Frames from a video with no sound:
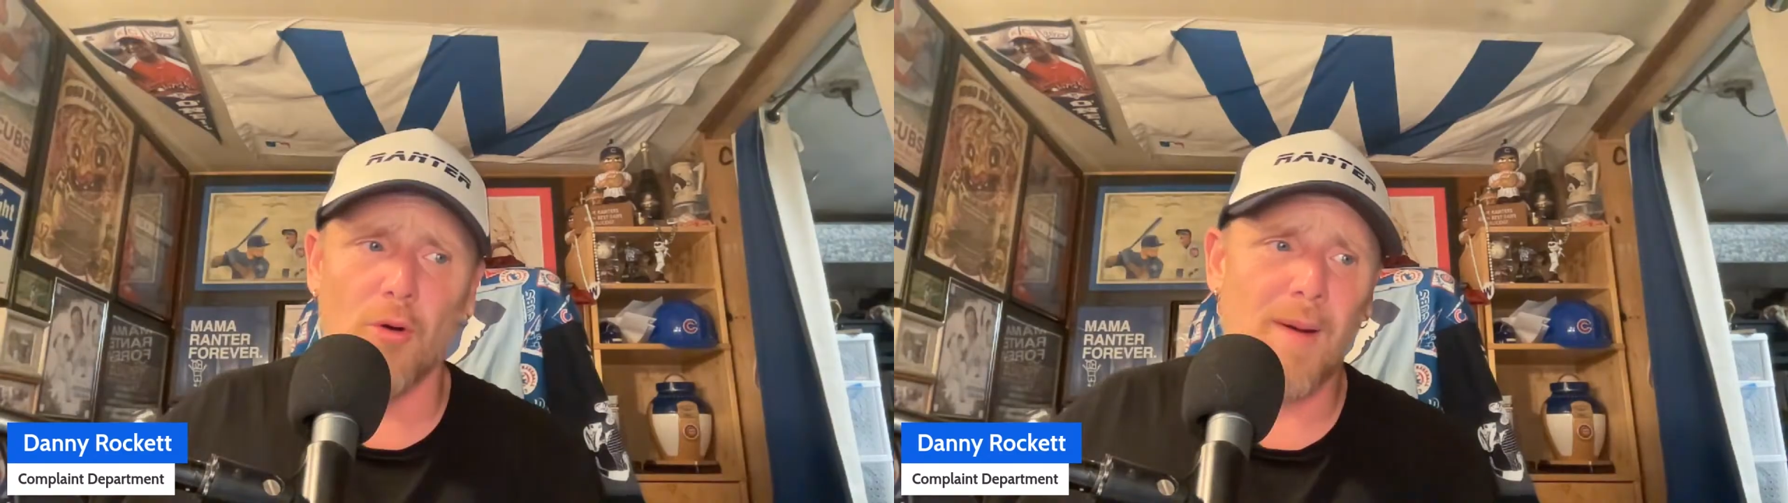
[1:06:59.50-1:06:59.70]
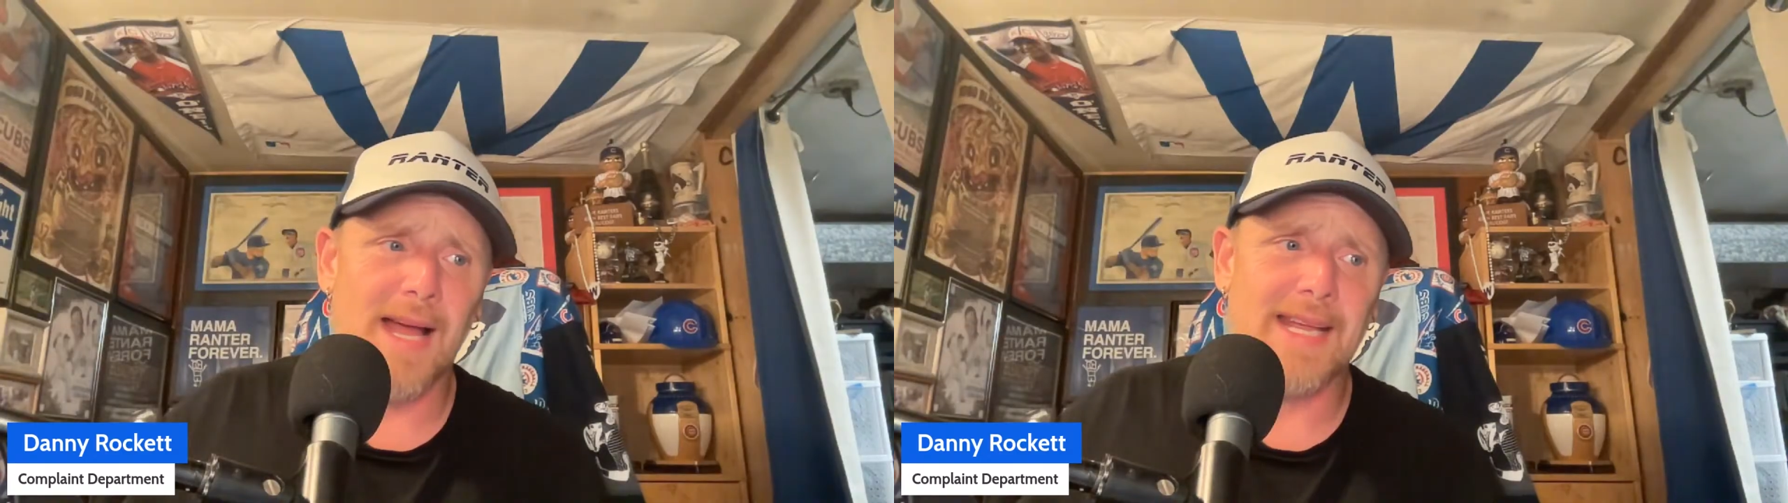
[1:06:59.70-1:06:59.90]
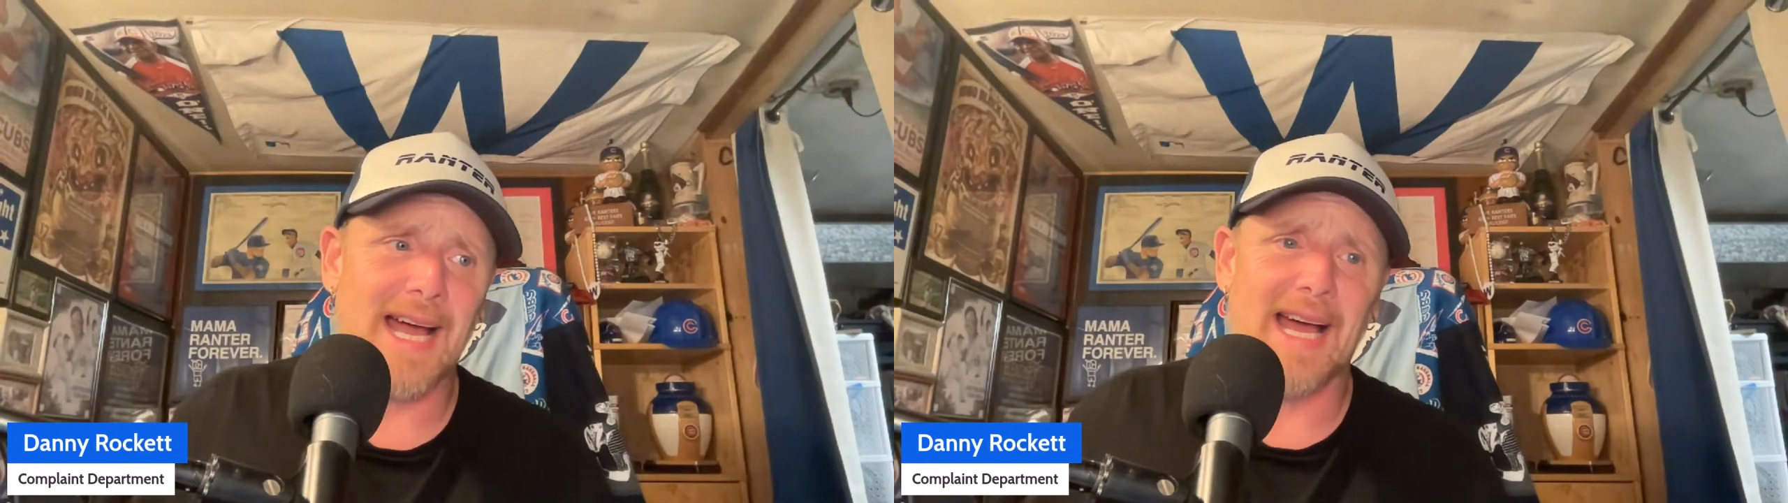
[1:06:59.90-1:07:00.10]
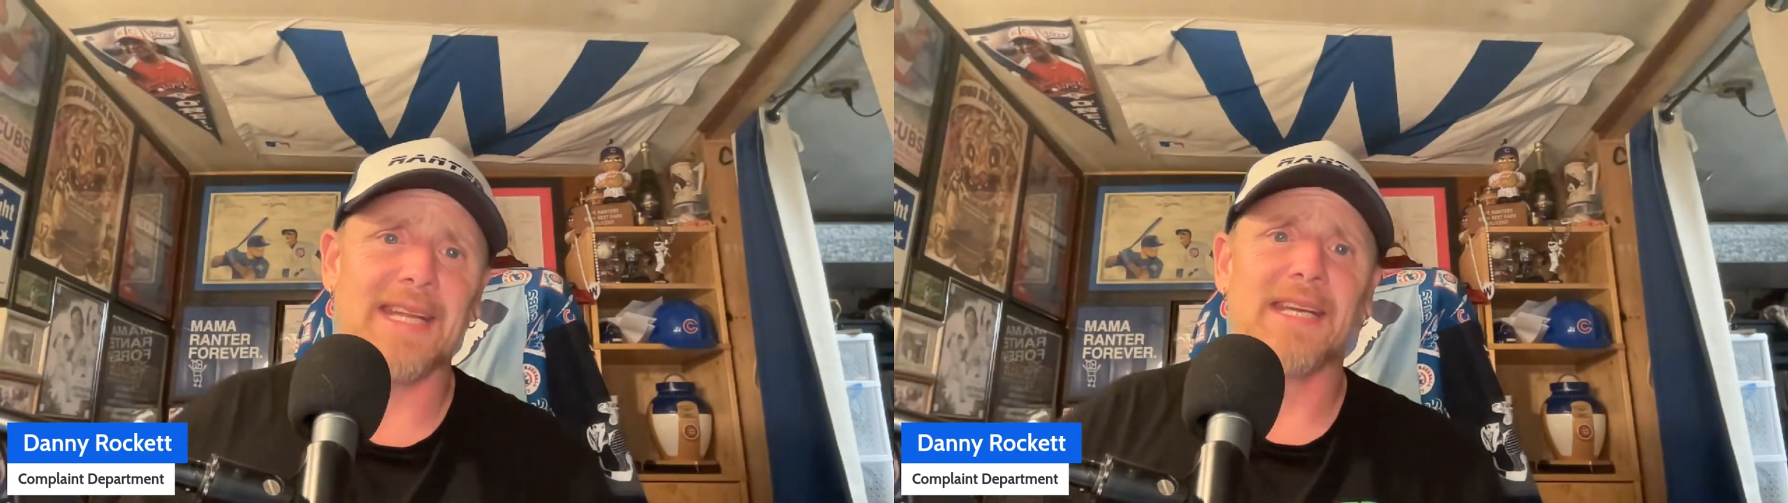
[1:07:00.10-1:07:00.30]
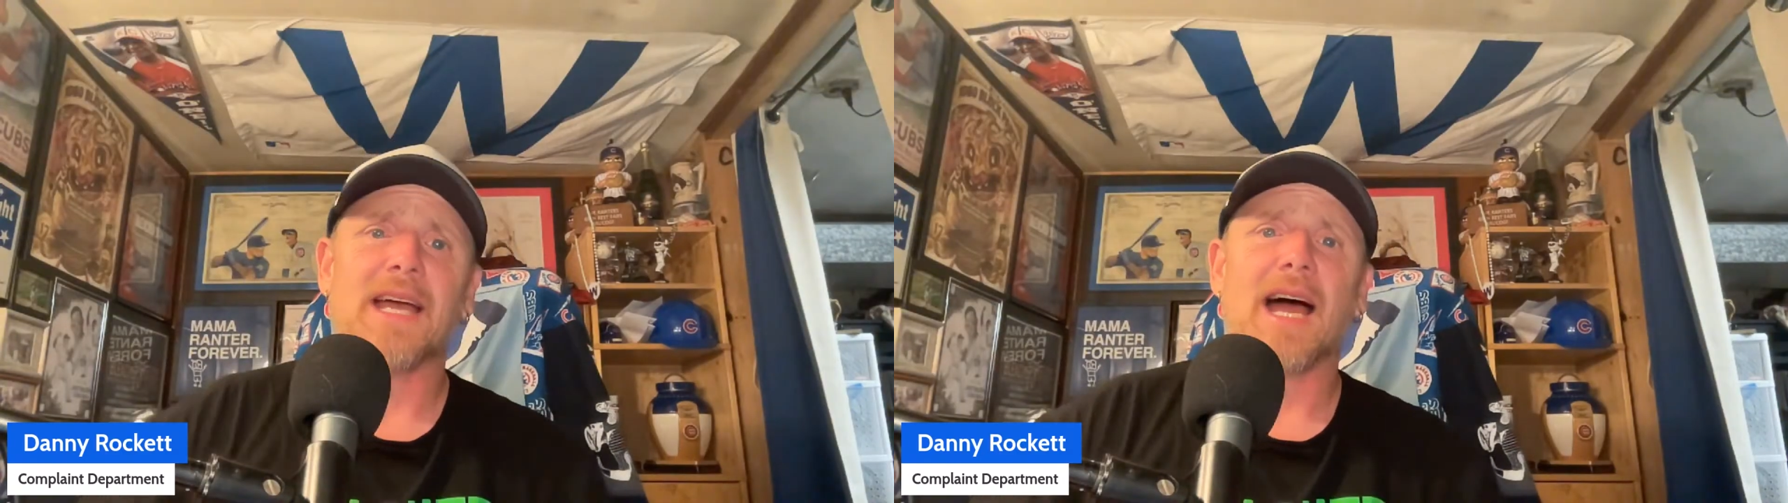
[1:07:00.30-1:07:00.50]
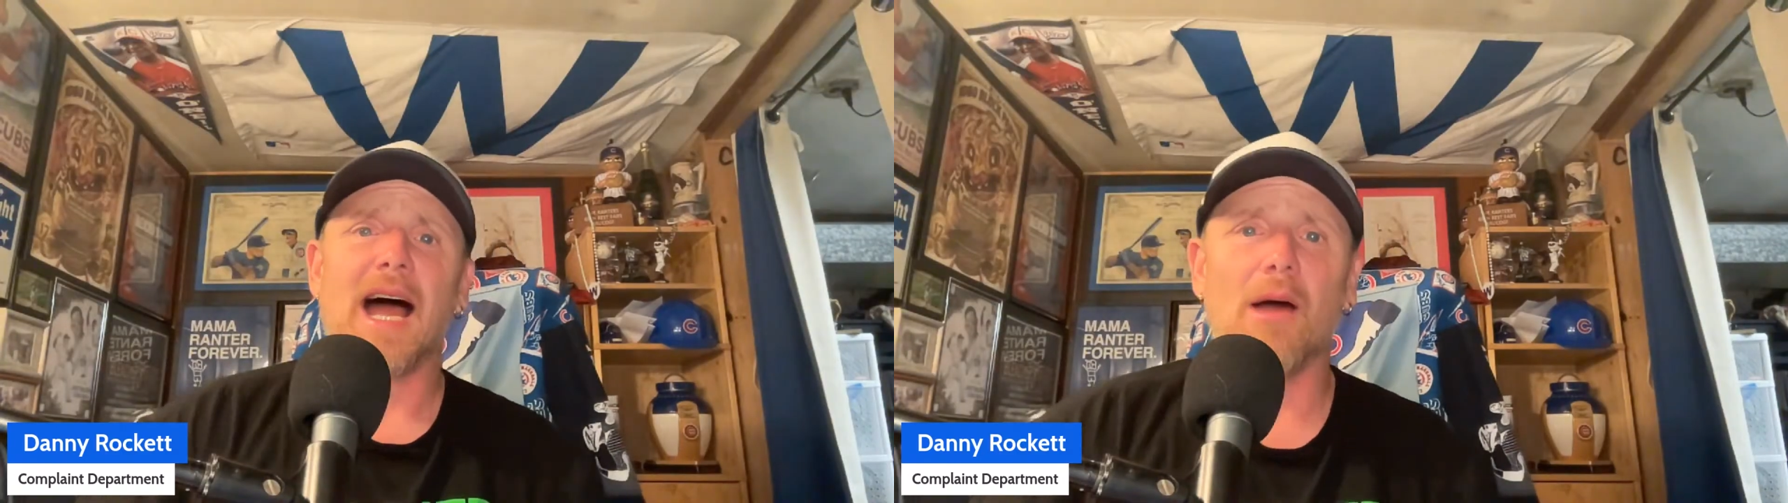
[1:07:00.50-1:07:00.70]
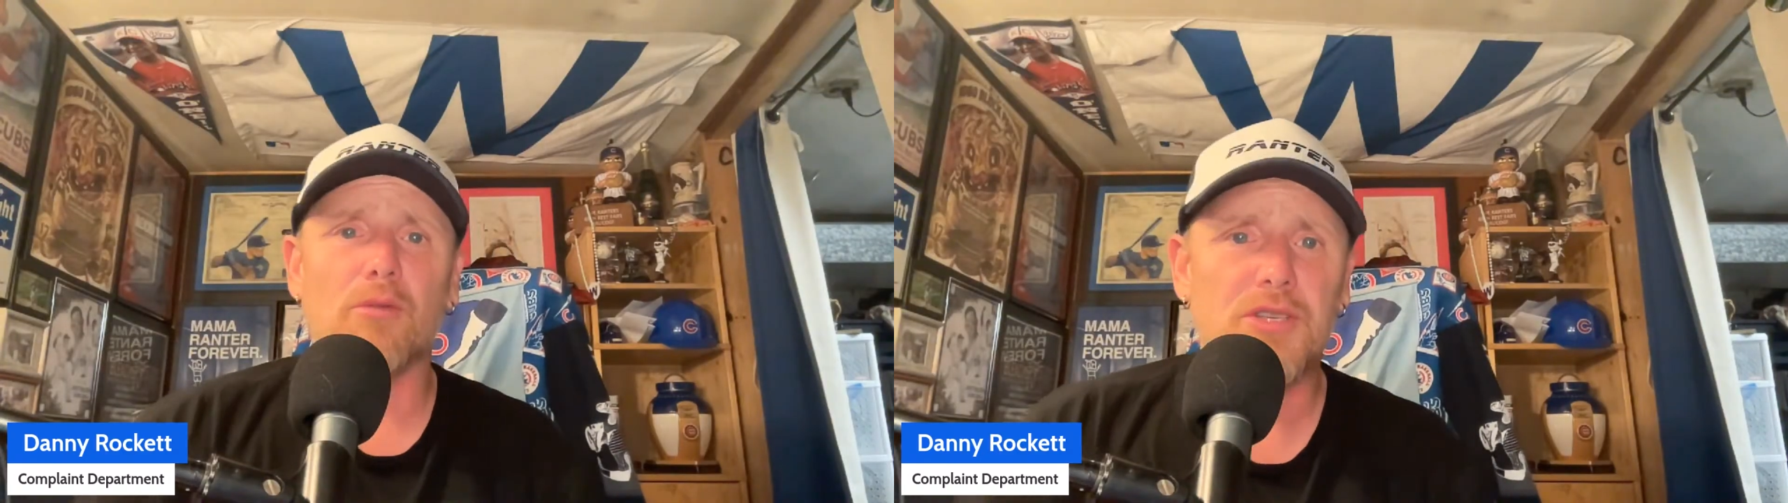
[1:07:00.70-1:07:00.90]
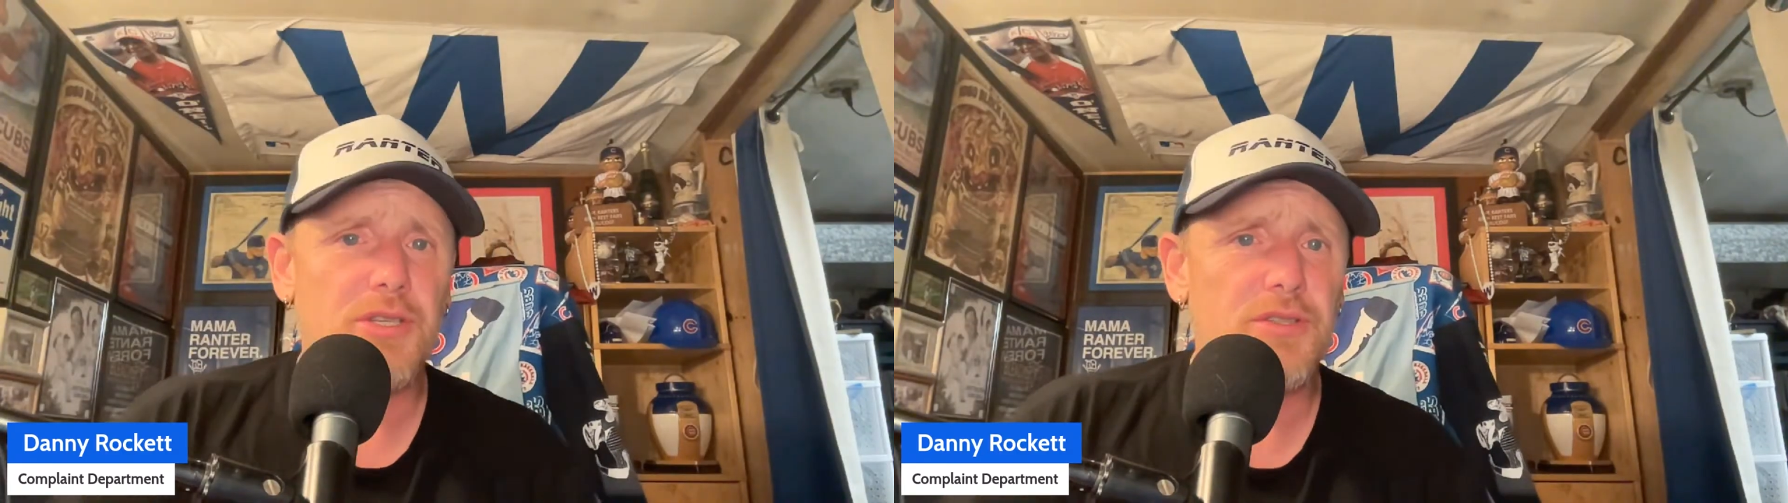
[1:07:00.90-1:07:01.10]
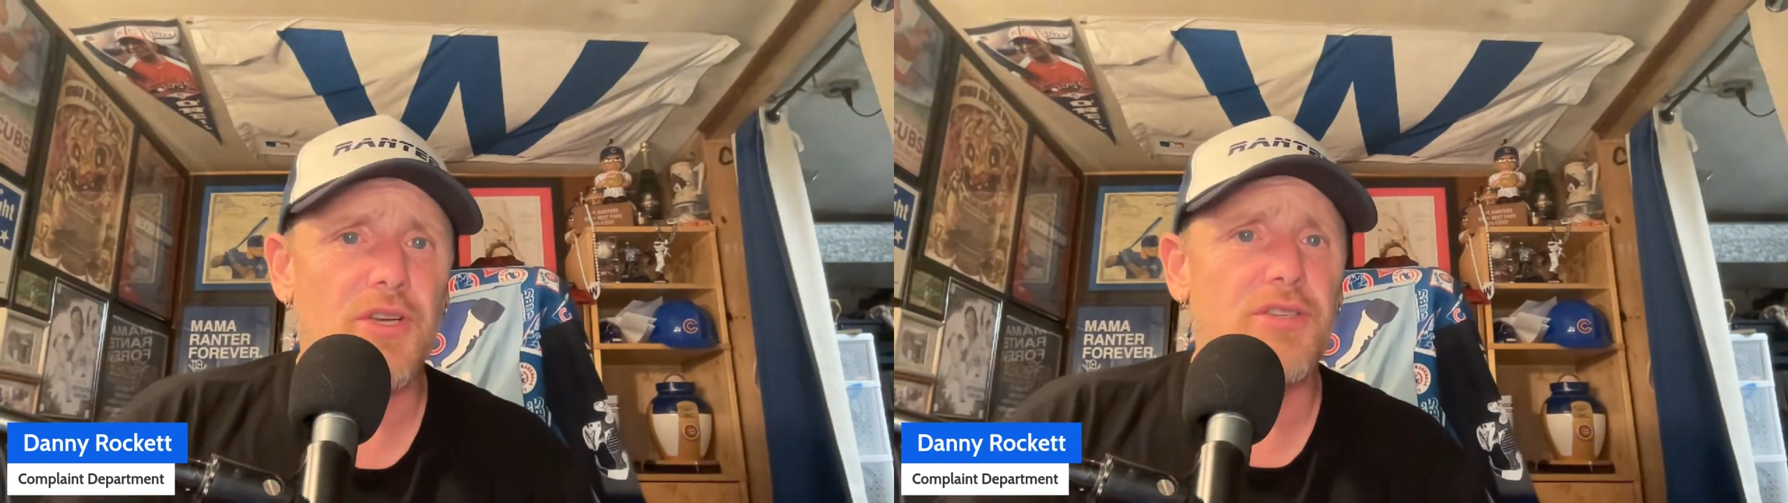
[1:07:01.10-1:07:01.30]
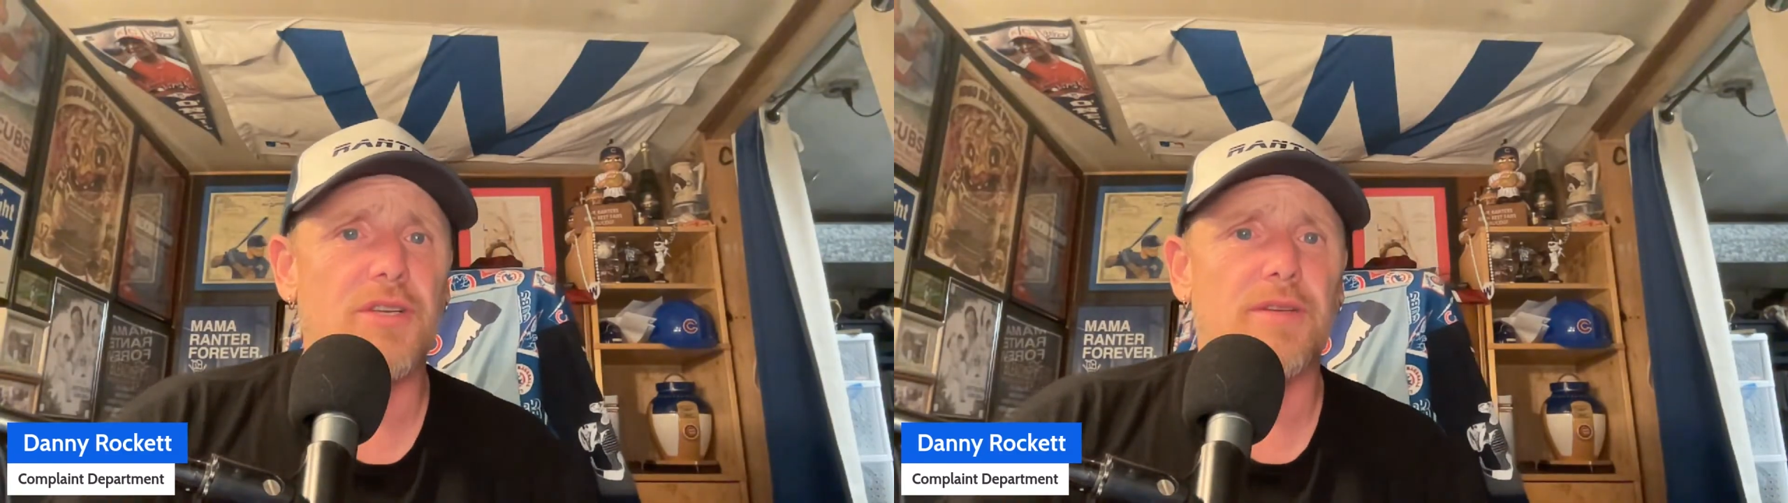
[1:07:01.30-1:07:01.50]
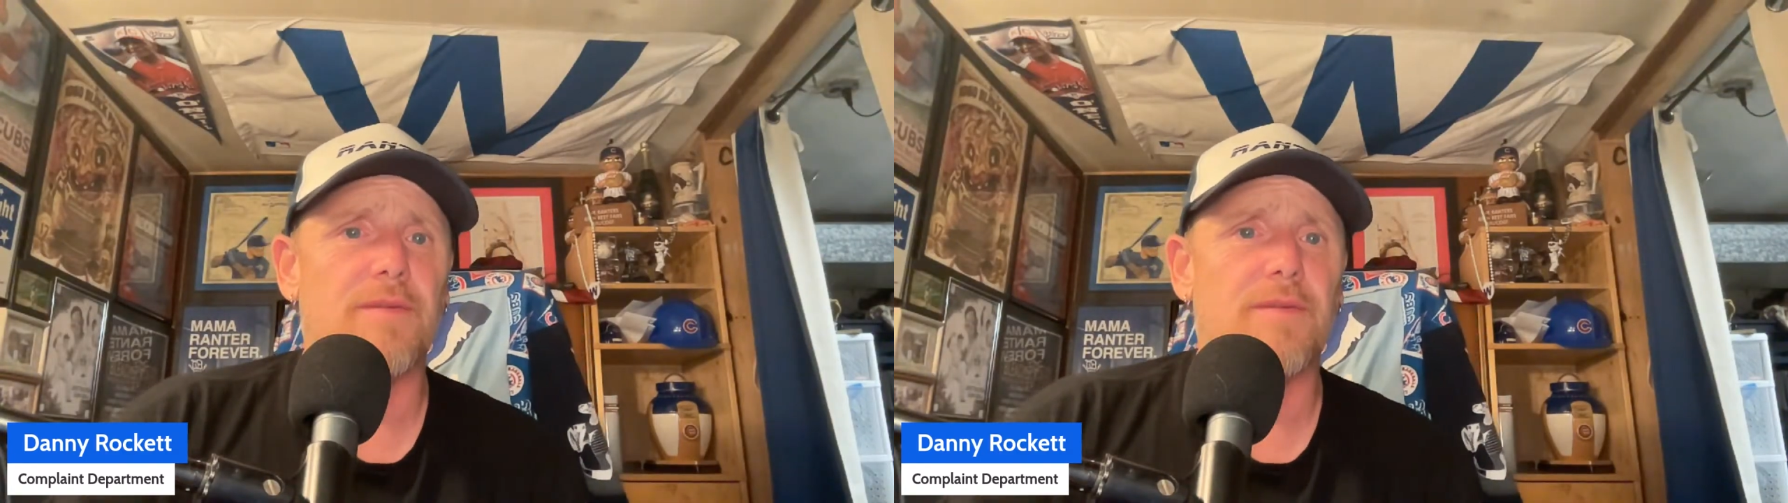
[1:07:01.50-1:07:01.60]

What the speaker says: my God, I was just